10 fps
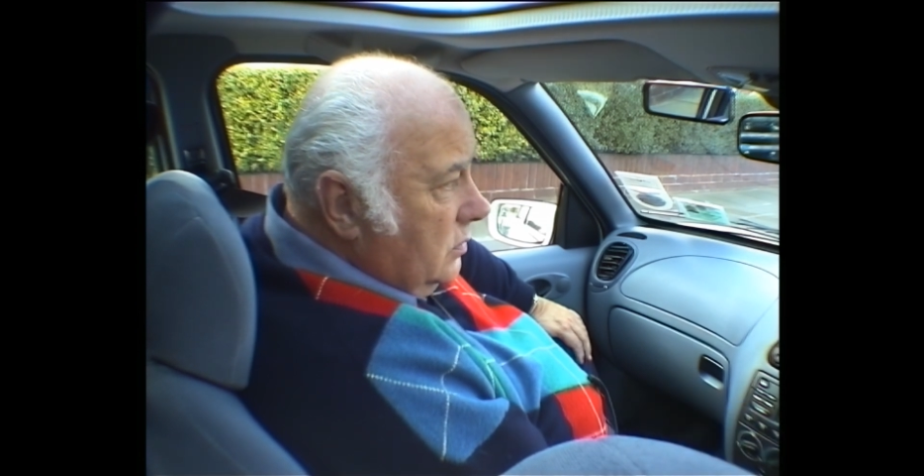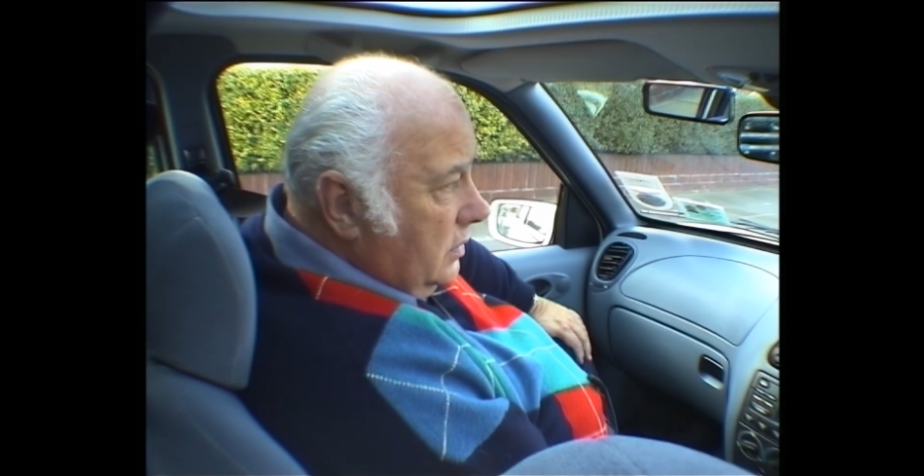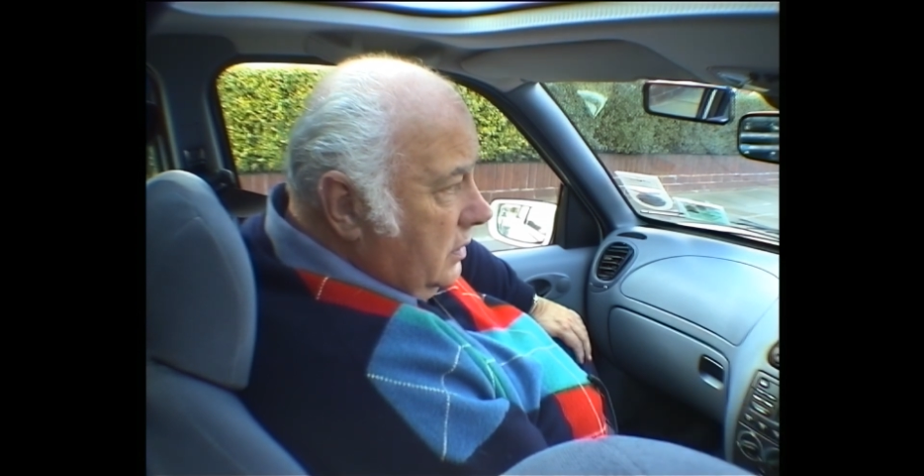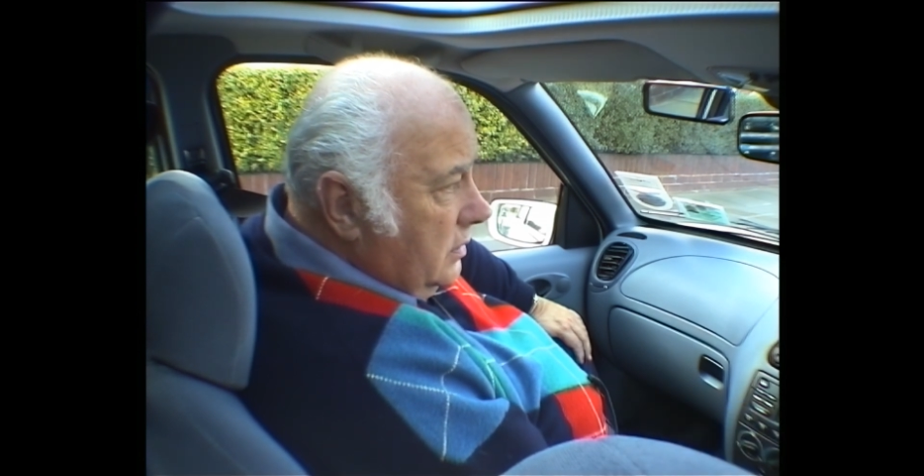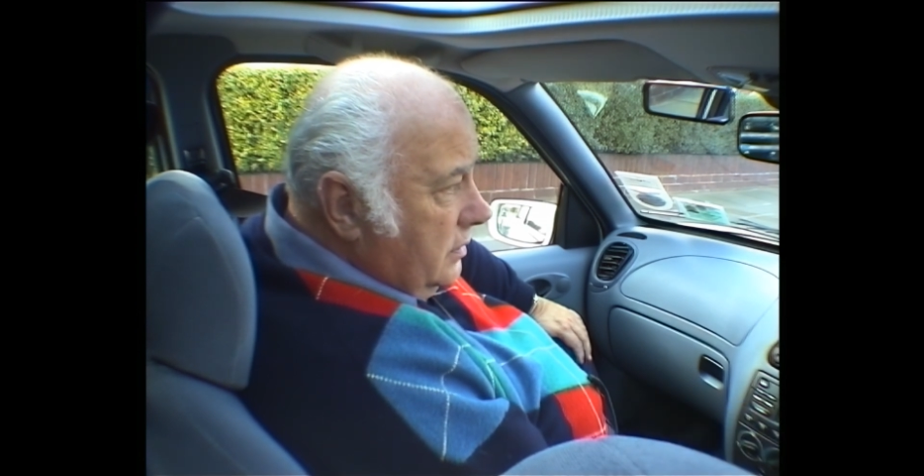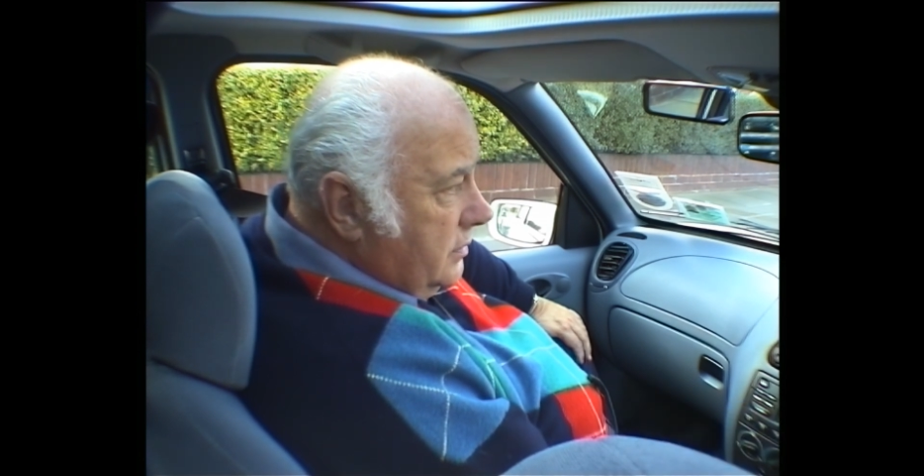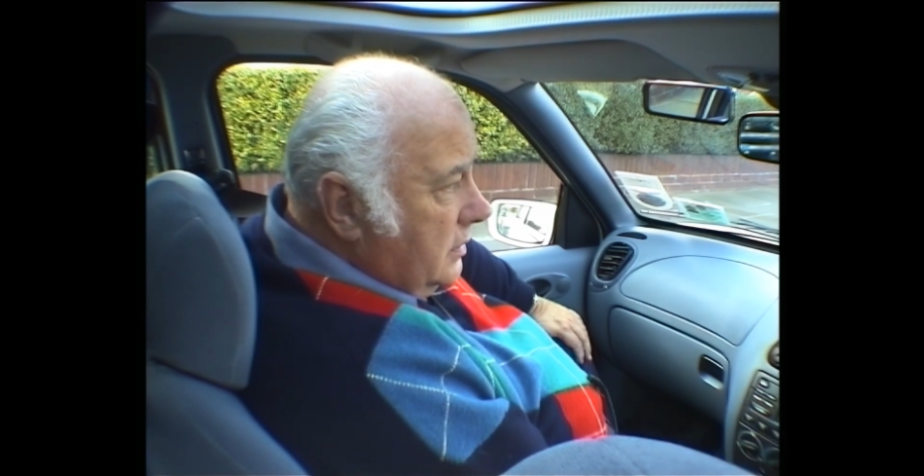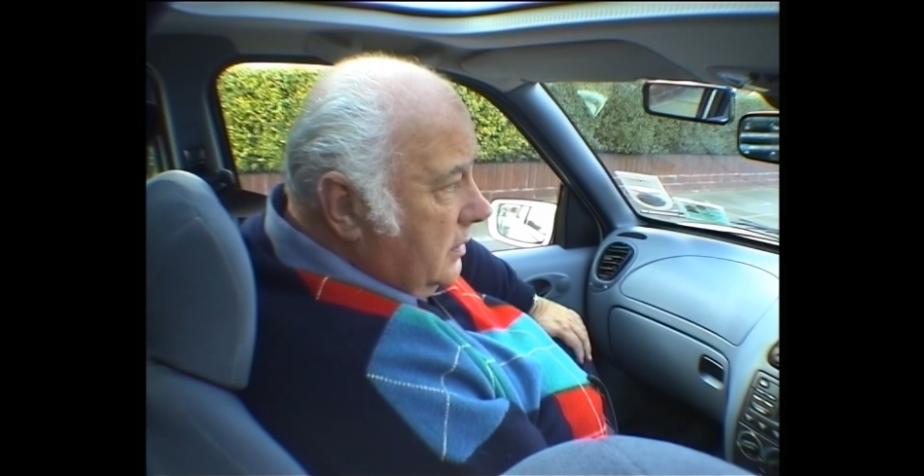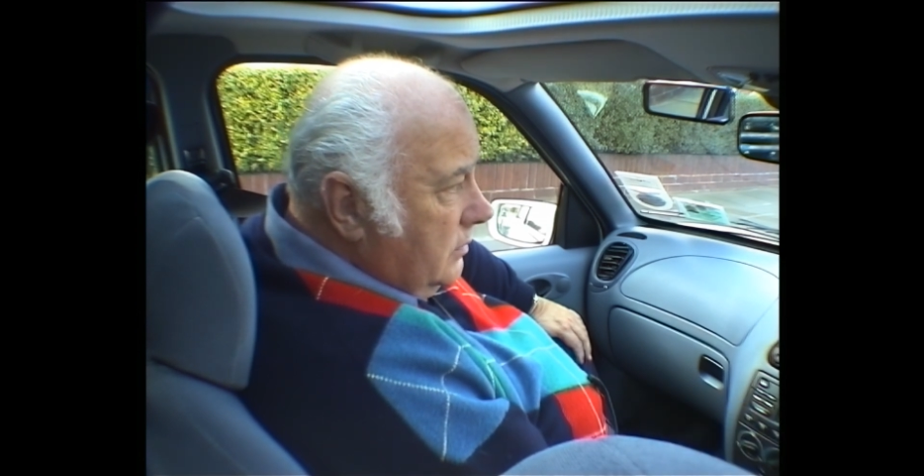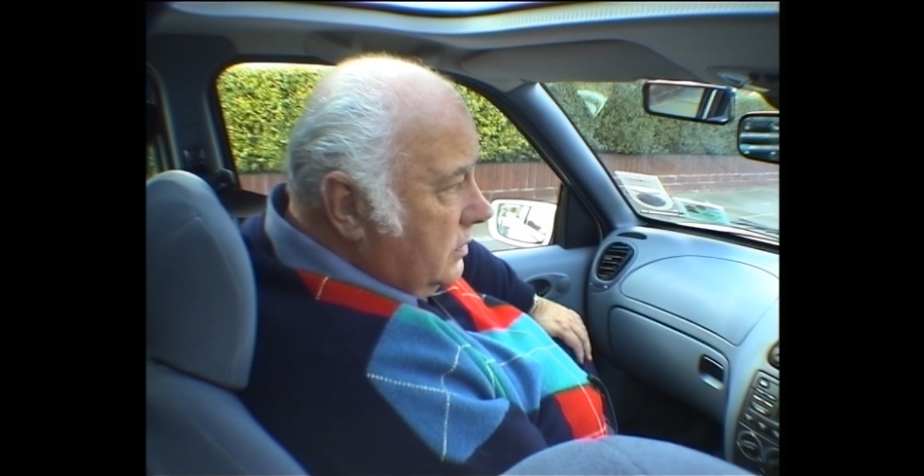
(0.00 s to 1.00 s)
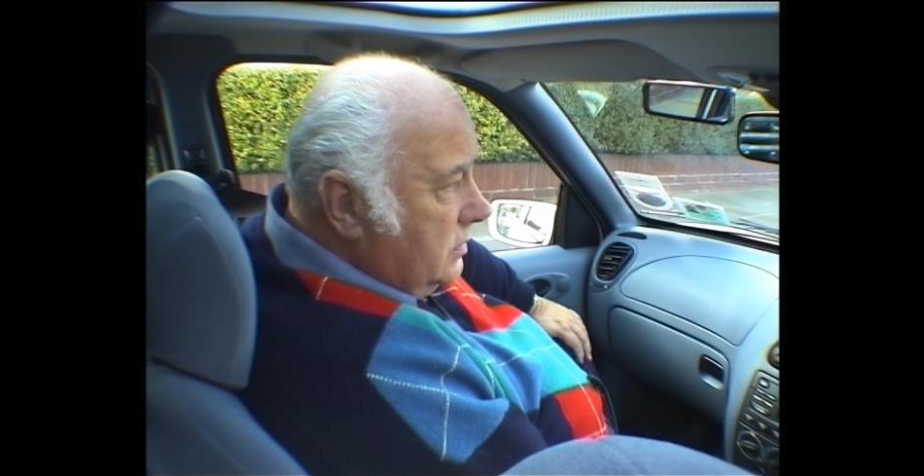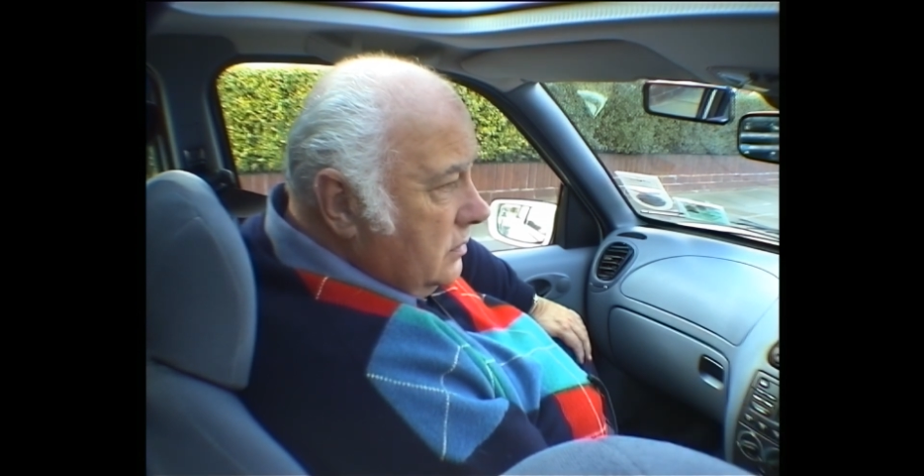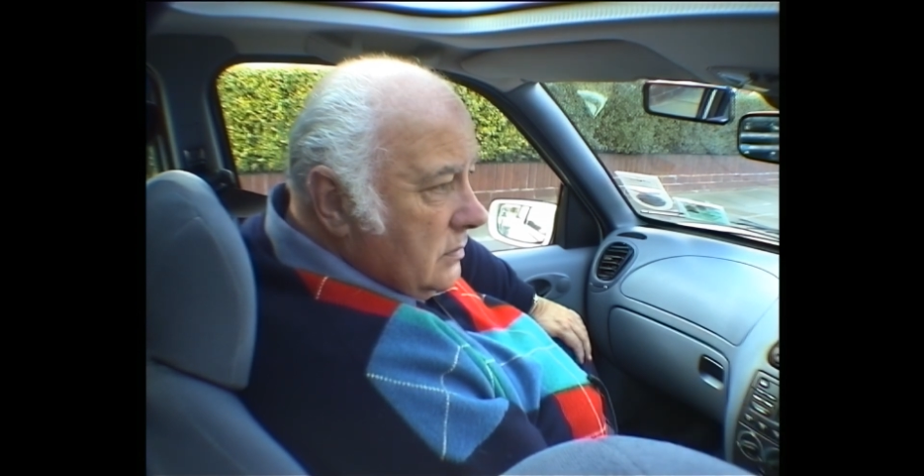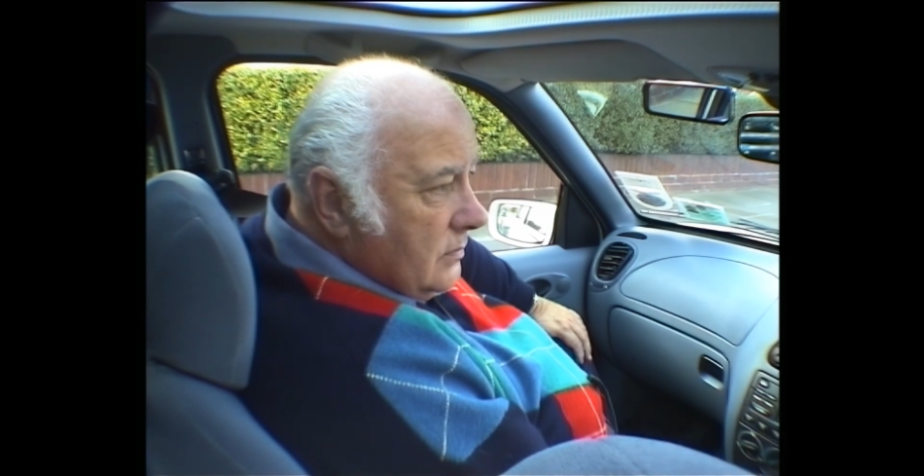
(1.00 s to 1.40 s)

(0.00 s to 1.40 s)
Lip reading: what the other drivers do.